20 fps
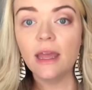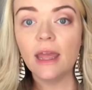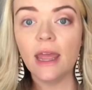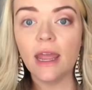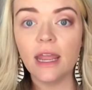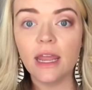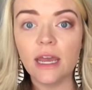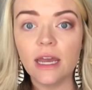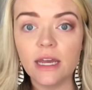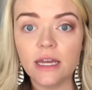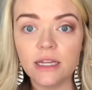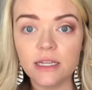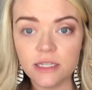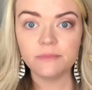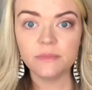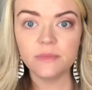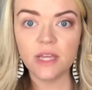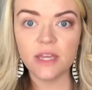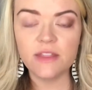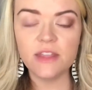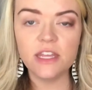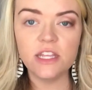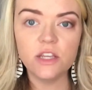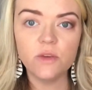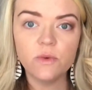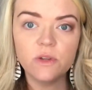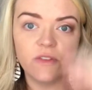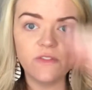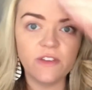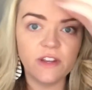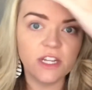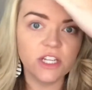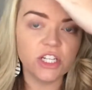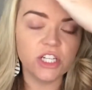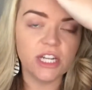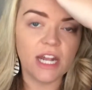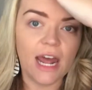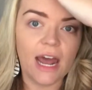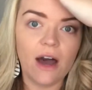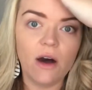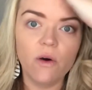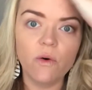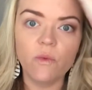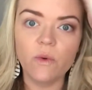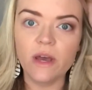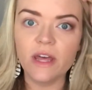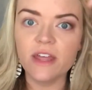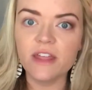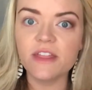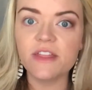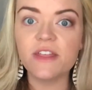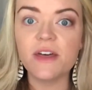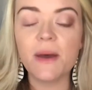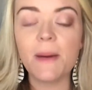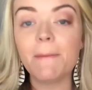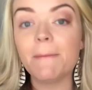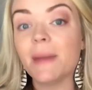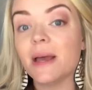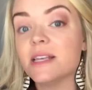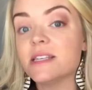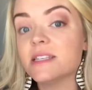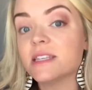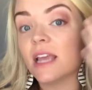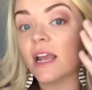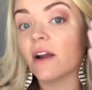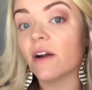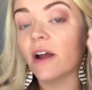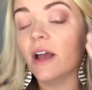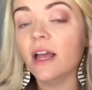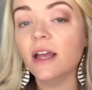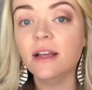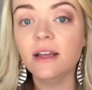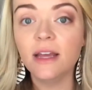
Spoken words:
And then you would finish it out with mascara.